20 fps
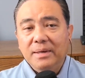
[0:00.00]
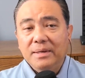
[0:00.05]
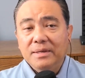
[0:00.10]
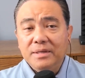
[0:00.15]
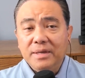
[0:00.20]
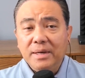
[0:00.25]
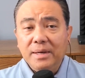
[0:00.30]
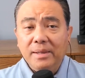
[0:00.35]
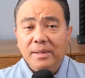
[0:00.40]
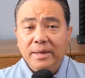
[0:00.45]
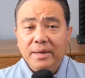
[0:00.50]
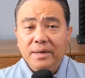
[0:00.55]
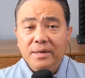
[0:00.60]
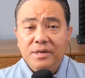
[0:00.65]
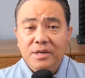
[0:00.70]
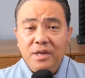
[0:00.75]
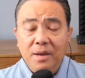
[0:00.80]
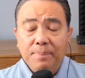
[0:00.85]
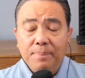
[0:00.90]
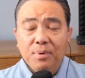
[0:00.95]

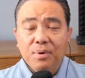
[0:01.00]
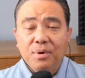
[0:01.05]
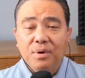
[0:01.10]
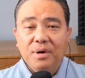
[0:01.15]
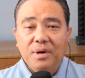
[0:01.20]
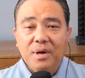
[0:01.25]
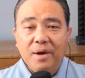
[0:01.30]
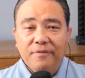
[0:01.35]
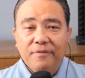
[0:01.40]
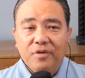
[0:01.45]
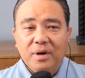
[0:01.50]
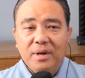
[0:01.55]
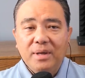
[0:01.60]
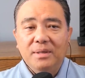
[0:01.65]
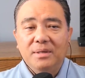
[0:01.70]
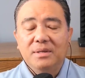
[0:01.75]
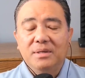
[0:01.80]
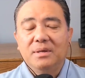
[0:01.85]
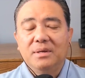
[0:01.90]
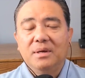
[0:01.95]
signaling deeper
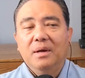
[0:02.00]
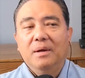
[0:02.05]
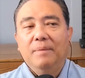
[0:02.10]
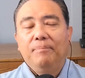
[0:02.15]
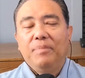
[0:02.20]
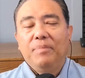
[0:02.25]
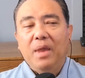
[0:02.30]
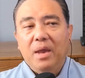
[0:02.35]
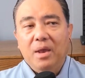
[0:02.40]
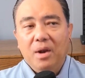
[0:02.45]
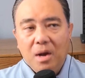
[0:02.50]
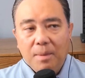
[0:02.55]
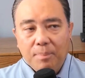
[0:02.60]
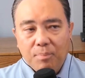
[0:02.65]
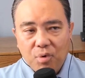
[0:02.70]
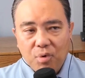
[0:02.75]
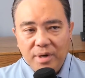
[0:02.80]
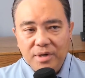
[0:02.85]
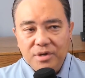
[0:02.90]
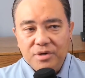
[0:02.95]
governance and
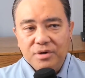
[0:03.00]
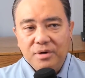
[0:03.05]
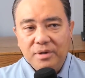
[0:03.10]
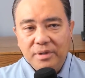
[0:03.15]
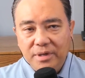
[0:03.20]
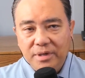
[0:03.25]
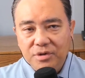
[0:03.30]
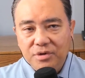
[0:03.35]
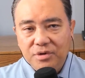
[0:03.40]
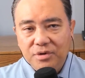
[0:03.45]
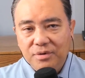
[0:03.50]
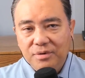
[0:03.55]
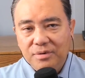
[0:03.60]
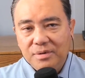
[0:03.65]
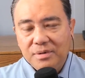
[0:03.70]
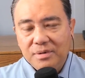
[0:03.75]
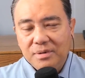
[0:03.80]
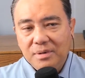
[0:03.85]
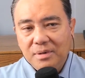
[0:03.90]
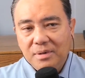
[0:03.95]
operational
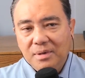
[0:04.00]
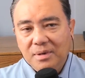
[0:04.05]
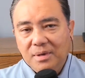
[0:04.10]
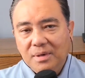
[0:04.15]
issues.